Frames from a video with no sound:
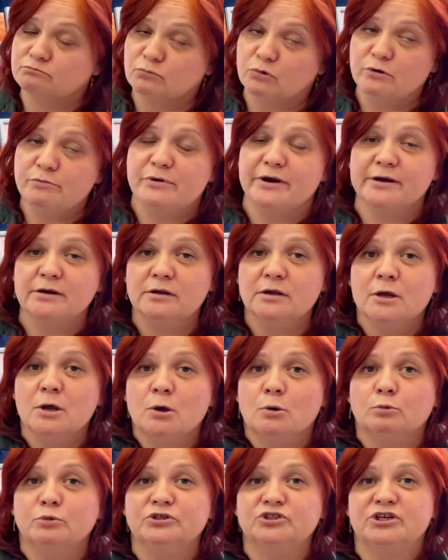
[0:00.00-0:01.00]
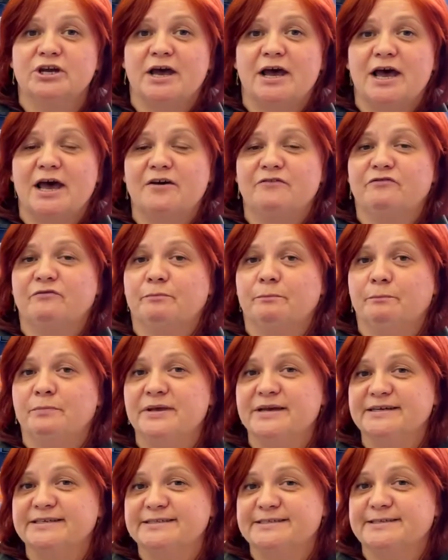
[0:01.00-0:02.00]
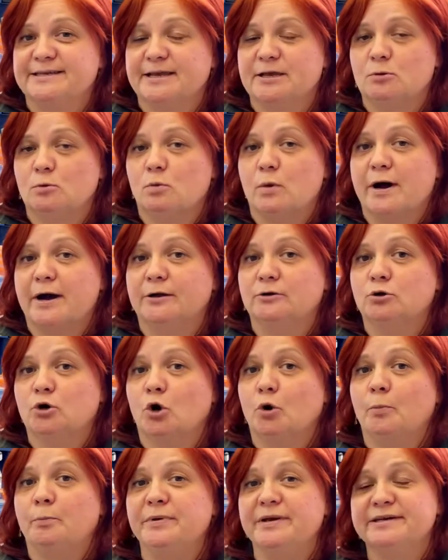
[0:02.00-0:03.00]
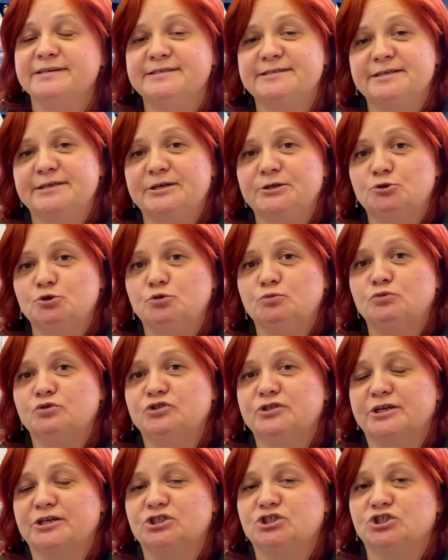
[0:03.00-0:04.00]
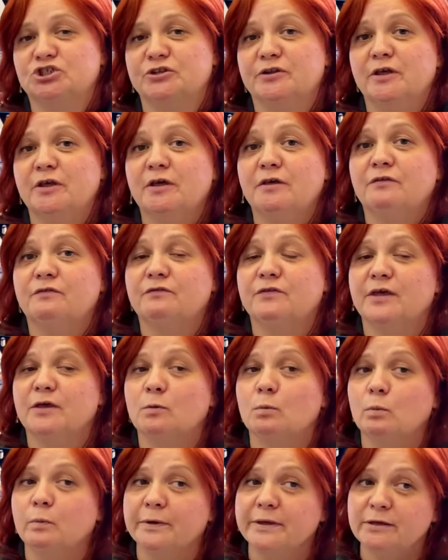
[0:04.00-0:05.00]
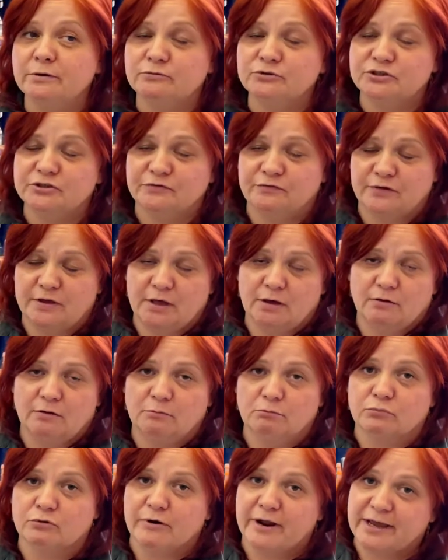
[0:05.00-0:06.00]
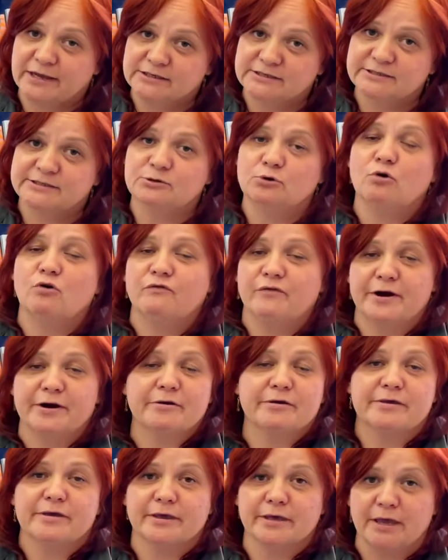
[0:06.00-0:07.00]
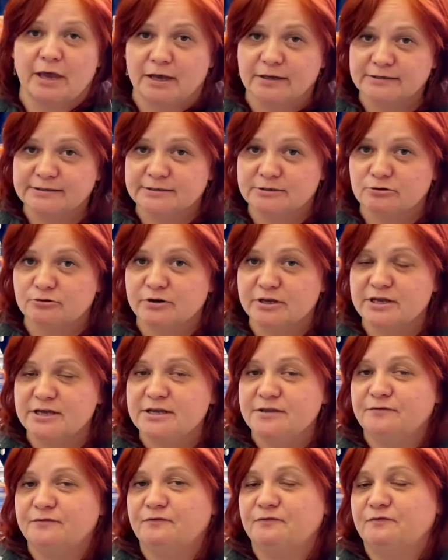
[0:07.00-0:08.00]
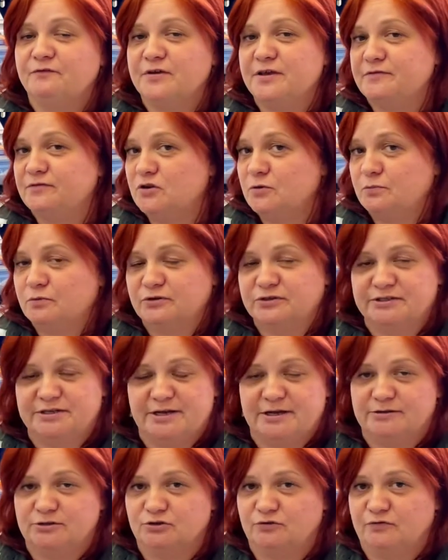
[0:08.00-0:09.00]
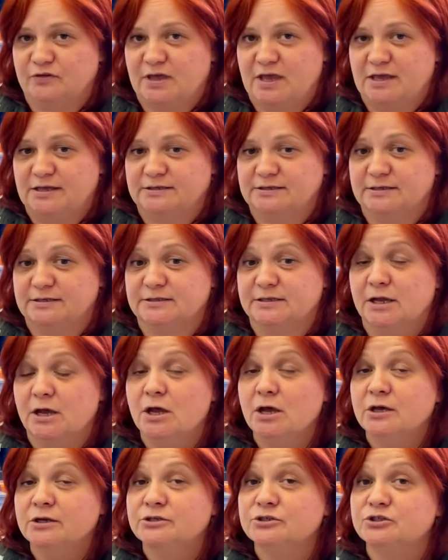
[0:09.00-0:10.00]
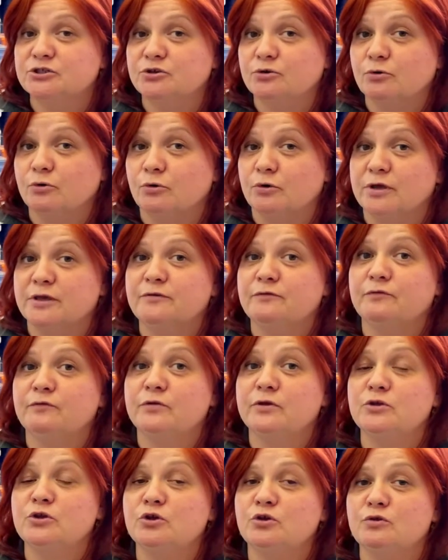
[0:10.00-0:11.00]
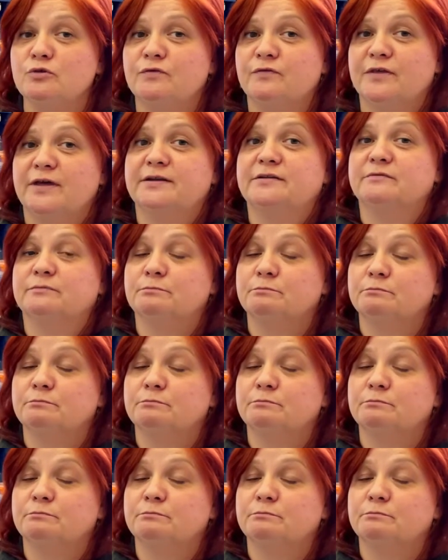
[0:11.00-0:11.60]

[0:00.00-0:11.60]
women which have BRCA1 or BRCA2 mutation, they will develop breast or ovarian cancer in 50% of cases. So if we knew that